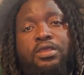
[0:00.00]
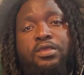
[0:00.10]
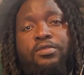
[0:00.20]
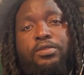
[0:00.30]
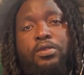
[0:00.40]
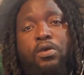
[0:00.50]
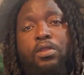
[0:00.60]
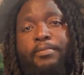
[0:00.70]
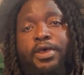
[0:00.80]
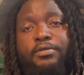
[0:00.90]
is all
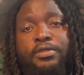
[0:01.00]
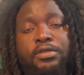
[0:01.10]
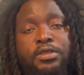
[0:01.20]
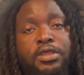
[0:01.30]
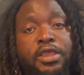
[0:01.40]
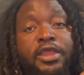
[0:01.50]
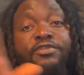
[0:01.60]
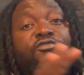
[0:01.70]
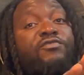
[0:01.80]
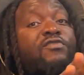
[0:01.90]
about. And
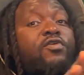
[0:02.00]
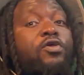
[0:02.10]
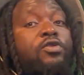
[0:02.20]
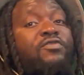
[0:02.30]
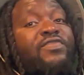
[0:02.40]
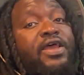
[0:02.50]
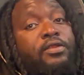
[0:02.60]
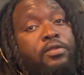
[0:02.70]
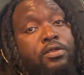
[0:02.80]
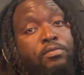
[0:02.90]
if you've never heard of that
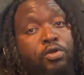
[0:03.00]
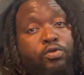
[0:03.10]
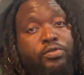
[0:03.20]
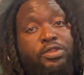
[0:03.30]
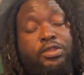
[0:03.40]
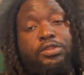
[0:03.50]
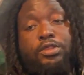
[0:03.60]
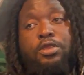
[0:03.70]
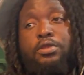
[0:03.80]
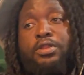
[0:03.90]
term, OT
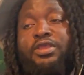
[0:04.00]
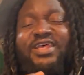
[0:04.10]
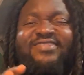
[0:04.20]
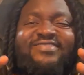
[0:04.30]
security, that's